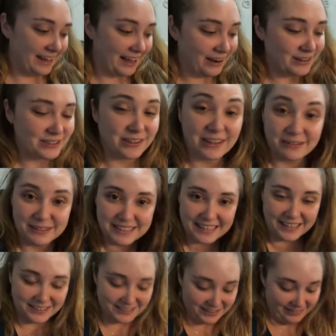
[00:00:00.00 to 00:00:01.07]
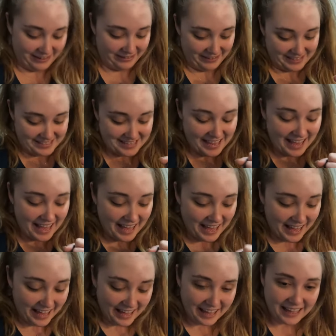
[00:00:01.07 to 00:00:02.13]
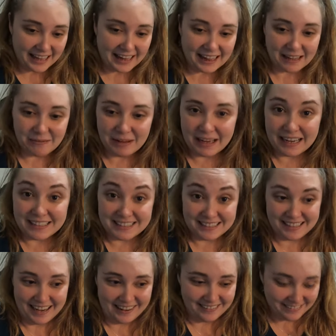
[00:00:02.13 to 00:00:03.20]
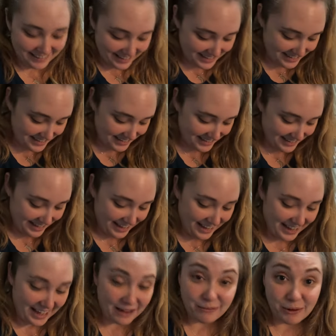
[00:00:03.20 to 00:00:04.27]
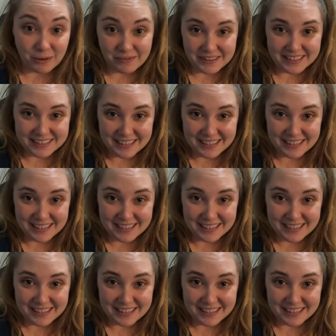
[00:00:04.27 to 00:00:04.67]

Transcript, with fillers: and also there were sales. So anyways, let me get you down and we'll open this